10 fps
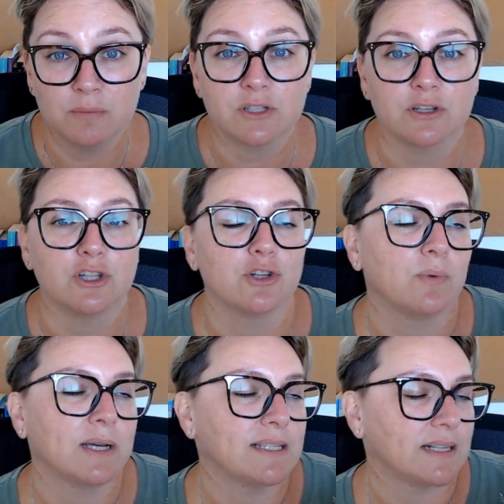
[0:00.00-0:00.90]
So you should always
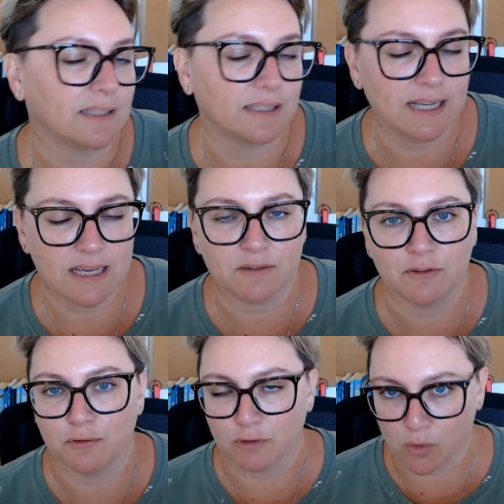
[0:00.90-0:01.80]
send a link if
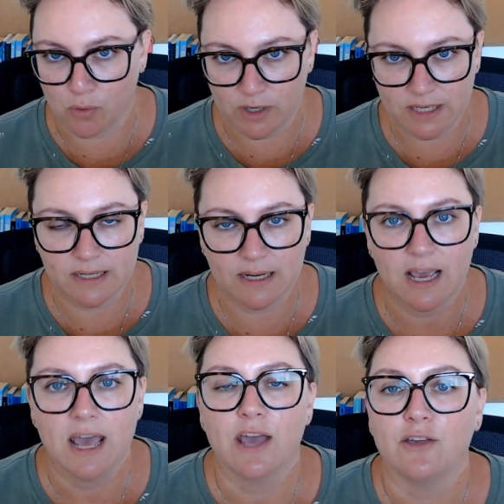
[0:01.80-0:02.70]
you've recorded it.
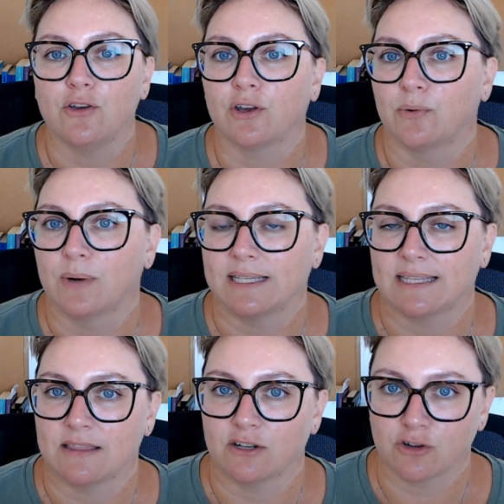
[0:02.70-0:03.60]
You can always send
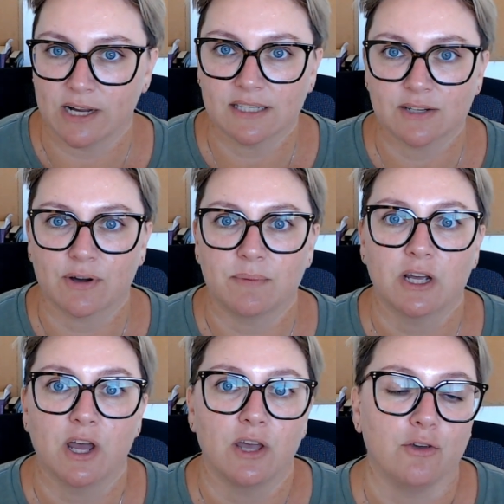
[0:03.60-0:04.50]
the transcript.
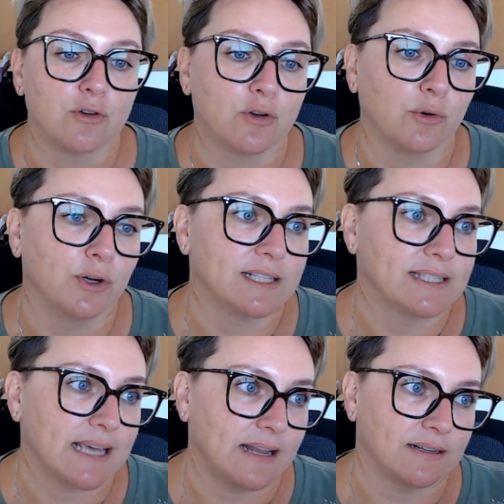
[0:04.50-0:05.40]
You could
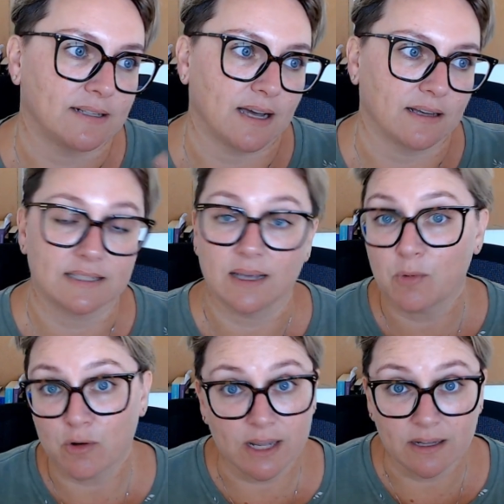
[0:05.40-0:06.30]
send a
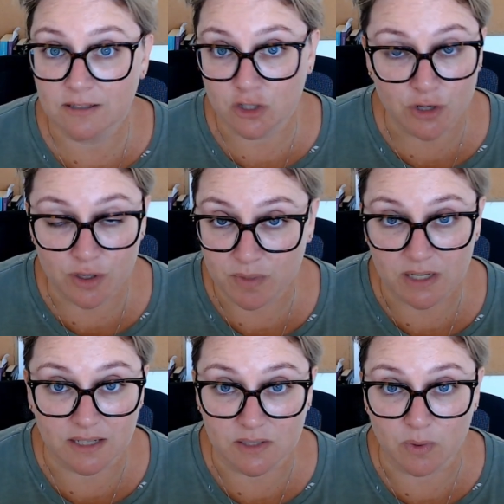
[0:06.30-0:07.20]
summary document
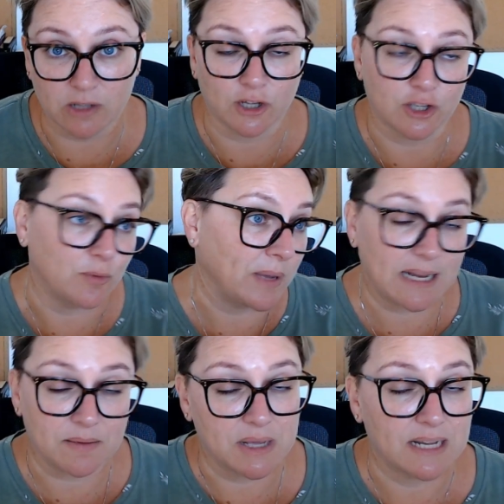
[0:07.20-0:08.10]
as well, like your meeting
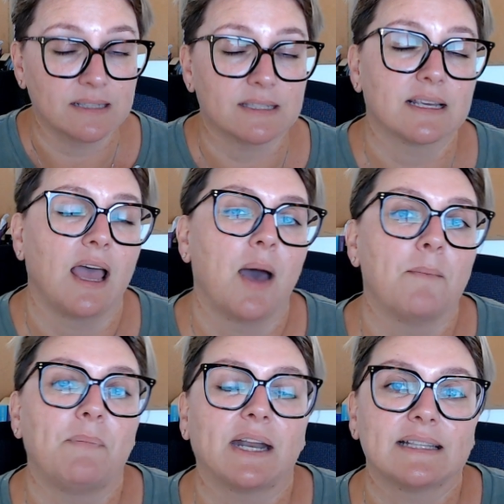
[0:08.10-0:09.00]
minutes.
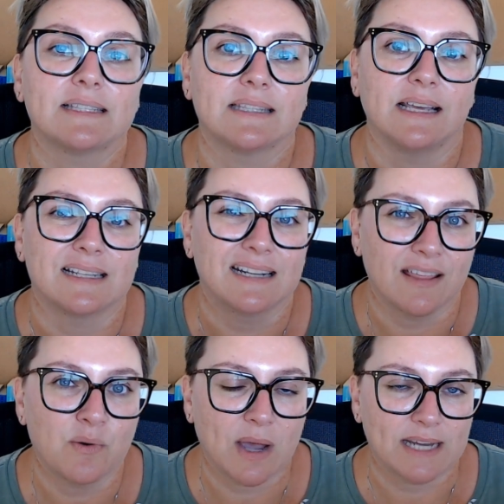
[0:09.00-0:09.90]
But it's another
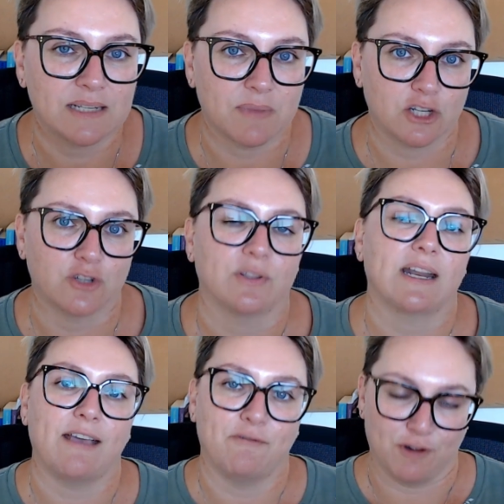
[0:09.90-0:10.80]
way to make sure that
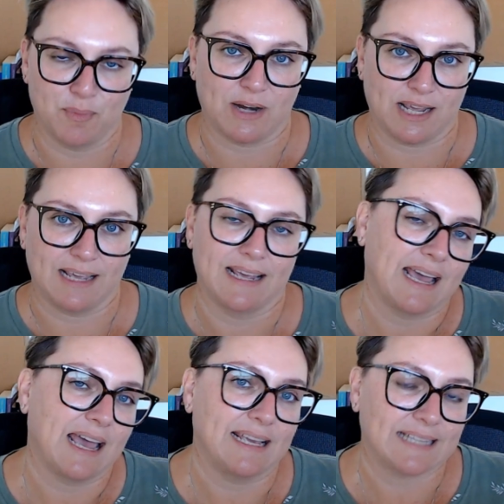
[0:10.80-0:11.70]
everybody
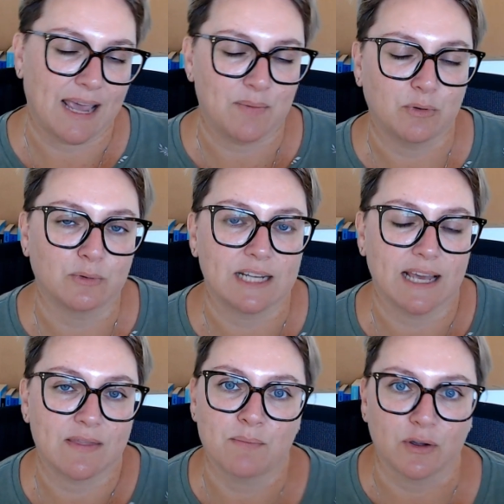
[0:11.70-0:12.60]
is able to get the
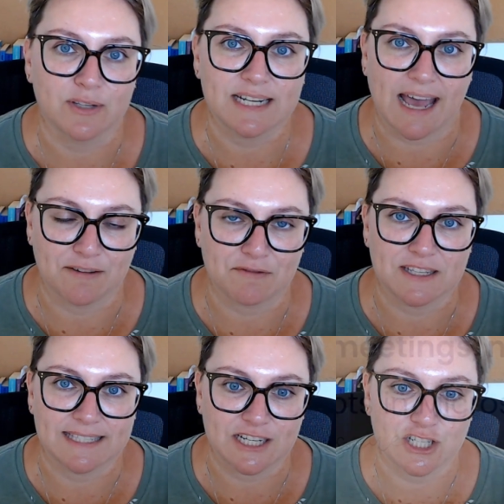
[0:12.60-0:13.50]
most out of the
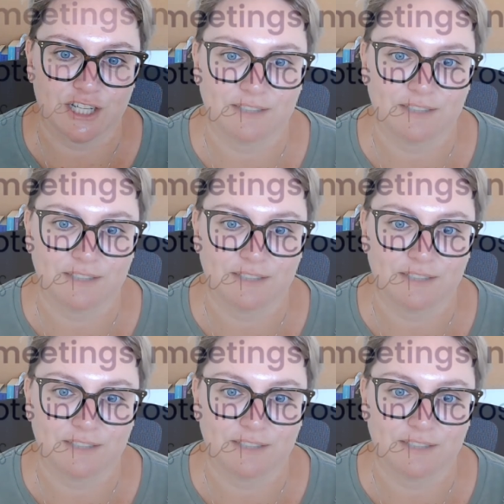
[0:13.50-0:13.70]
session.